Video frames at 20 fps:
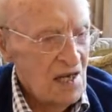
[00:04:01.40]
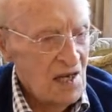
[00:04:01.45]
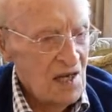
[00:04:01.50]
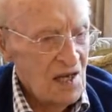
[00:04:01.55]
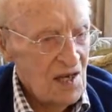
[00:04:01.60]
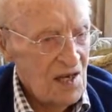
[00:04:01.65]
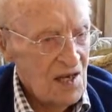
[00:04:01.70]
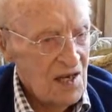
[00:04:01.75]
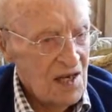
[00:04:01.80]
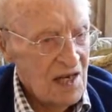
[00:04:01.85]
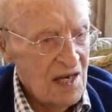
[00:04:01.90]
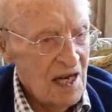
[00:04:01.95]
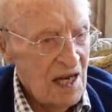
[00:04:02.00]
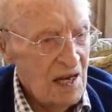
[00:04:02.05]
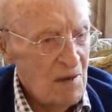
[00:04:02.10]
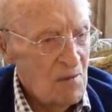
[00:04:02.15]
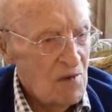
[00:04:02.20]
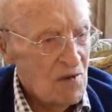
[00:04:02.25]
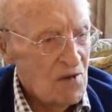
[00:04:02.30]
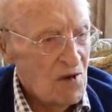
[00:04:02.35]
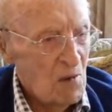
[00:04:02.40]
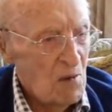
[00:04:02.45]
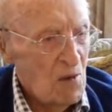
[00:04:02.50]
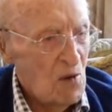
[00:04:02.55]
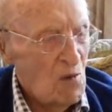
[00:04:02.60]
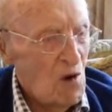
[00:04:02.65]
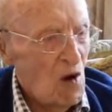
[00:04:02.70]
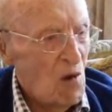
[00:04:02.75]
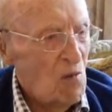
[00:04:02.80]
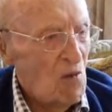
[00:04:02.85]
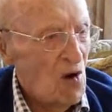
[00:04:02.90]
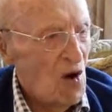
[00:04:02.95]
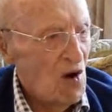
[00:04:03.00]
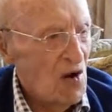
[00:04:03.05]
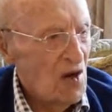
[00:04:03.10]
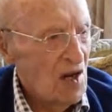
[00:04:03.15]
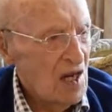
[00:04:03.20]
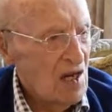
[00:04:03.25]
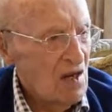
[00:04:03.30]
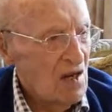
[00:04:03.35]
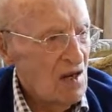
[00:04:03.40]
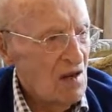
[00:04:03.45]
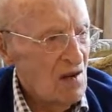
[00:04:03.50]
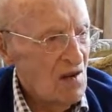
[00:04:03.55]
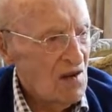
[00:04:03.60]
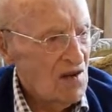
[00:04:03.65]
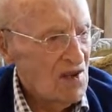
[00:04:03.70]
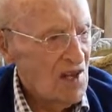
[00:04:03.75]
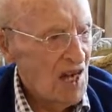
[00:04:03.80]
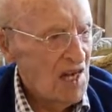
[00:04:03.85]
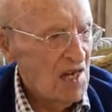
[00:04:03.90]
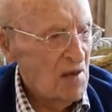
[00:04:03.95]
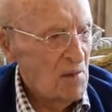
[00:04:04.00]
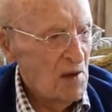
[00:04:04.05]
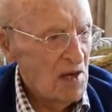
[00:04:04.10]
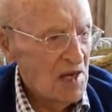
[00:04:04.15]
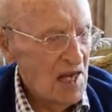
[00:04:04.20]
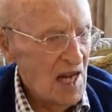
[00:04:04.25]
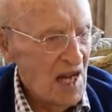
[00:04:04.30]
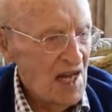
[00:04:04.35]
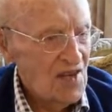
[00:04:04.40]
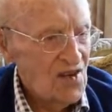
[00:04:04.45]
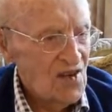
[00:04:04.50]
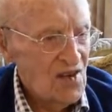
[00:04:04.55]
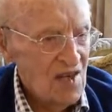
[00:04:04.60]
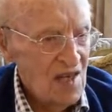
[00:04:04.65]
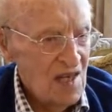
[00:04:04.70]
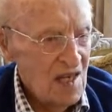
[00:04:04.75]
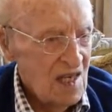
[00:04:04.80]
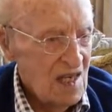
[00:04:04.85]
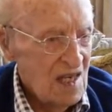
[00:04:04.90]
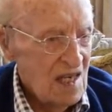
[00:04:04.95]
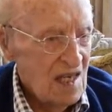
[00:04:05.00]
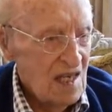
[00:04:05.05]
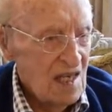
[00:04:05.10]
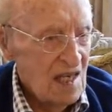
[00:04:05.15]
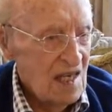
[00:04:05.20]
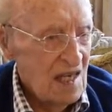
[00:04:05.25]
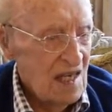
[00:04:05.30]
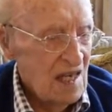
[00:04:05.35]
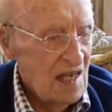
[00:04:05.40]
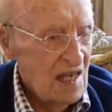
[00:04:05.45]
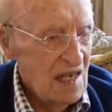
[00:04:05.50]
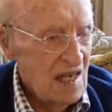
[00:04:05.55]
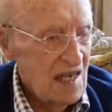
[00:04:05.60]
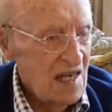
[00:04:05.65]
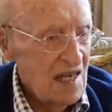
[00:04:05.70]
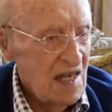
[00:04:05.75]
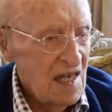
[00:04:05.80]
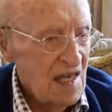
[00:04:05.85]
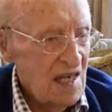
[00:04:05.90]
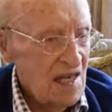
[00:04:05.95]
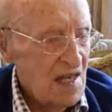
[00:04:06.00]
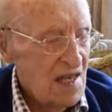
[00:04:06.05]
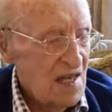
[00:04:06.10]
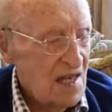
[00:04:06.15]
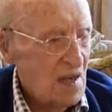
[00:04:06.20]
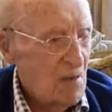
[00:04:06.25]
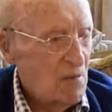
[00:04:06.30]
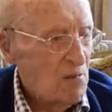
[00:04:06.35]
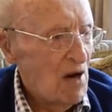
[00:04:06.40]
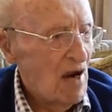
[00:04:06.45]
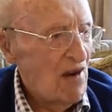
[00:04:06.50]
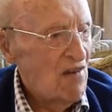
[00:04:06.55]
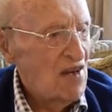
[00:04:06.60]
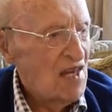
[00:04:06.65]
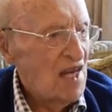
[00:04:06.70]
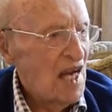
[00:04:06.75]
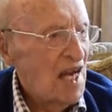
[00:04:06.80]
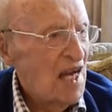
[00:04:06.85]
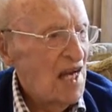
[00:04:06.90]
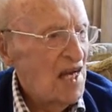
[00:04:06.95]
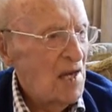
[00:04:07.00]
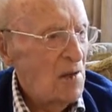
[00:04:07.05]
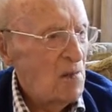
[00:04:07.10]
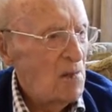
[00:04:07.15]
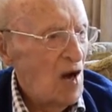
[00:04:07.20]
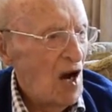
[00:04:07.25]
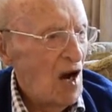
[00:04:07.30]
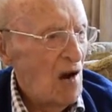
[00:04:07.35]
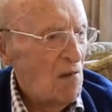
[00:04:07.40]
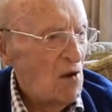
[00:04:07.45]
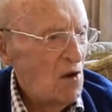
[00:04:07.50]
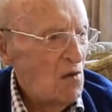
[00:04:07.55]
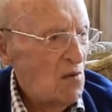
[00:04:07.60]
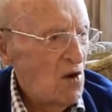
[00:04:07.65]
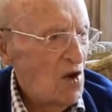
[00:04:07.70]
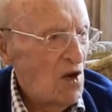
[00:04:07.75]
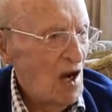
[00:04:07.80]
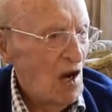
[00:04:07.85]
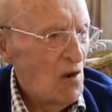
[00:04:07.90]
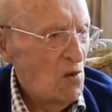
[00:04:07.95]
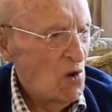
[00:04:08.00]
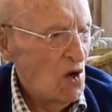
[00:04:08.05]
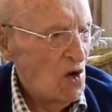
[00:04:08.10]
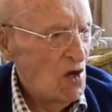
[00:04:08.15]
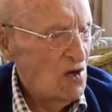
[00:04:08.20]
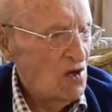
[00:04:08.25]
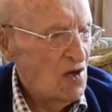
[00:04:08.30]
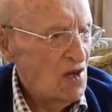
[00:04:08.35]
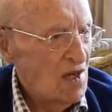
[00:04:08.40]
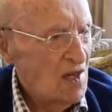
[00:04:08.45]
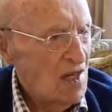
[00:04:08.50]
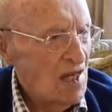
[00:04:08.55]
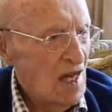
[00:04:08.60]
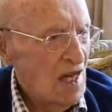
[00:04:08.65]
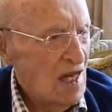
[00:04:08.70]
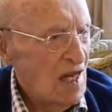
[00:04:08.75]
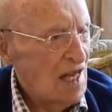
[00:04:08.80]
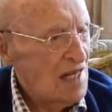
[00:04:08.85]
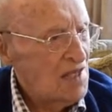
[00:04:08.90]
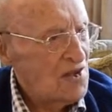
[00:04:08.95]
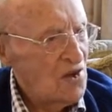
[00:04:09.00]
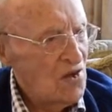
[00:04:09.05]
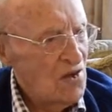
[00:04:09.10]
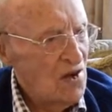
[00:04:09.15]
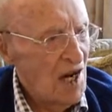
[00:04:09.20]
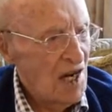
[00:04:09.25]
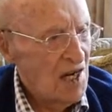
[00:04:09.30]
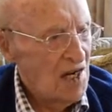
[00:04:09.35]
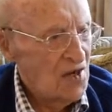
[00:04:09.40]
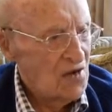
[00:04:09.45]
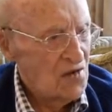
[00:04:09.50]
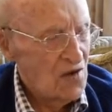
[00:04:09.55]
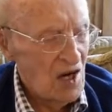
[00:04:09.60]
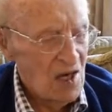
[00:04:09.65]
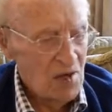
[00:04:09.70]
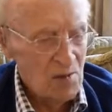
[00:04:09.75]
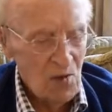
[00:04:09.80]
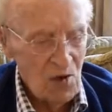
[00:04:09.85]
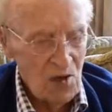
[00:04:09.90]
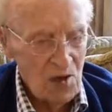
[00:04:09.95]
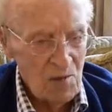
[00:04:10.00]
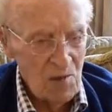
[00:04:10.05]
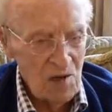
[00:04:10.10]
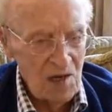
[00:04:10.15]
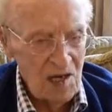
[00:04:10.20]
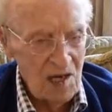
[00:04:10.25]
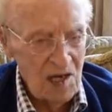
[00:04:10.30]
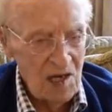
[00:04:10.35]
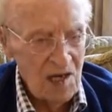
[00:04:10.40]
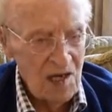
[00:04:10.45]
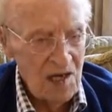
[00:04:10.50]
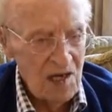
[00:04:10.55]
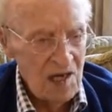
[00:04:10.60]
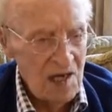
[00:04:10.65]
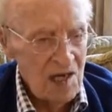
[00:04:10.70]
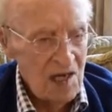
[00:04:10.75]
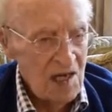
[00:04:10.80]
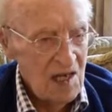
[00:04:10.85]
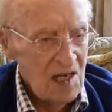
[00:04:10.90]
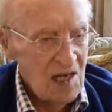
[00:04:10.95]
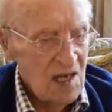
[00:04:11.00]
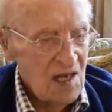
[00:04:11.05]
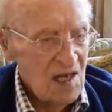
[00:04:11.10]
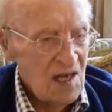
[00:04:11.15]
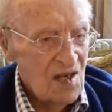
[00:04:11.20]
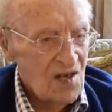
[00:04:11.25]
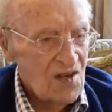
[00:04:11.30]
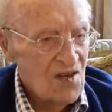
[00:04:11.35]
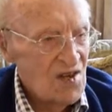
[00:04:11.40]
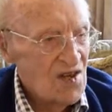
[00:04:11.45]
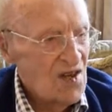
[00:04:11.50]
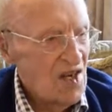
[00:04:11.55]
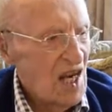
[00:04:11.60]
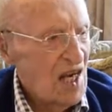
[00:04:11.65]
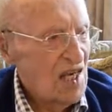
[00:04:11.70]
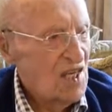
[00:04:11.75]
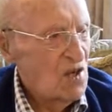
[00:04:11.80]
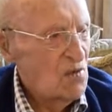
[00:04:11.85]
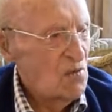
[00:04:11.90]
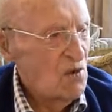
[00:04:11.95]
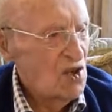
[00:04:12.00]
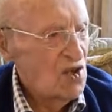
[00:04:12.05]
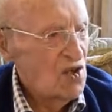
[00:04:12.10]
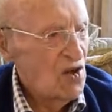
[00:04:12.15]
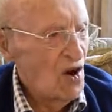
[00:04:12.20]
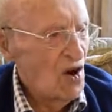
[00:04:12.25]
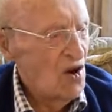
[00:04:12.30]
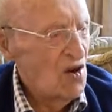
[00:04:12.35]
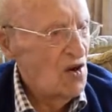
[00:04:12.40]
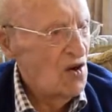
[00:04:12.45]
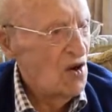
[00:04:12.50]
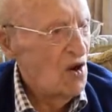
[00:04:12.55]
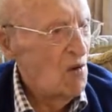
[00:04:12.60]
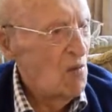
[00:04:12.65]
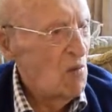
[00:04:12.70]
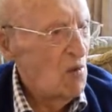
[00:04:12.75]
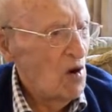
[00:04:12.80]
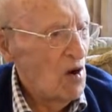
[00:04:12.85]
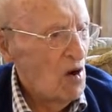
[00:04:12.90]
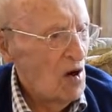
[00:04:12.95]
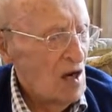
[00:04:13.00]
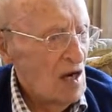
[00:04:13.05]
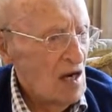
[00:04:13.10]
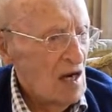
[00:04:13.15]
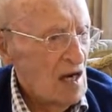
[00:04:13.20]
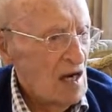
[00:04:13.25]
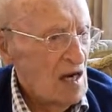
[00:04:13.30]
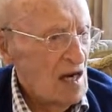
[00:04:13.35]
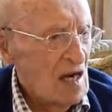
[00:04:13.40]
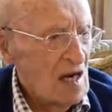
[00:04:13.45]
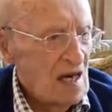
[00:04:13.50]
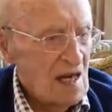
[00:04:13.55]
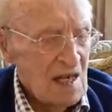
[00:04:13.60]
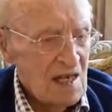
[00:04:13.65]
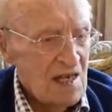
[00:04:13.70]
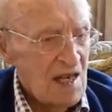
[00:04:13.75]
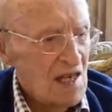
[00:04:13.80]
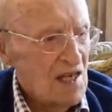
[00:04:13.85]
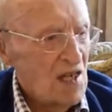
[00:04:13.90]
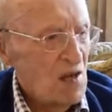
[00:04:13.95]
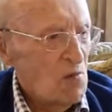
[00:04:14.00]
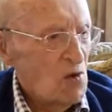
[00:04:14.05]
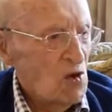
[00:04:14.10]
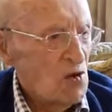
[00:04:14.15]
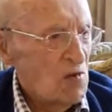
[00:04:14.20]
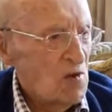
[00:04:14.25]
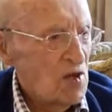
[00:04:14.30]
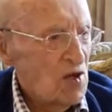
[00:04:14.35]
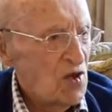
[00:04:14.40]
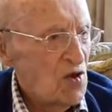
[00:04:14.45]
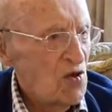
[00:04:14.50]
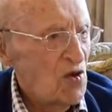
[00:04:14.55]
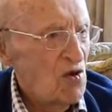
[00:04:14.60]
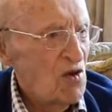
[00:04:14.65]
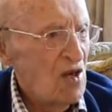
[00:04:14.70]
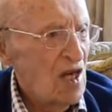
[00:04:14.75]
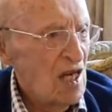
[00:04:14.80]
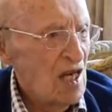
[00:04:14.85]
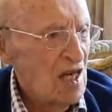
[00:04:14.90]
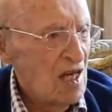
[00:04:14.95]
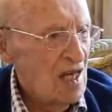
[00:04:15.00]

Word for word: uh, came to me one morning, I sat at my desk in, in the private hire department where I worked at Lancashire United Transport Limited and suggested we joined up. I said, you must be joking.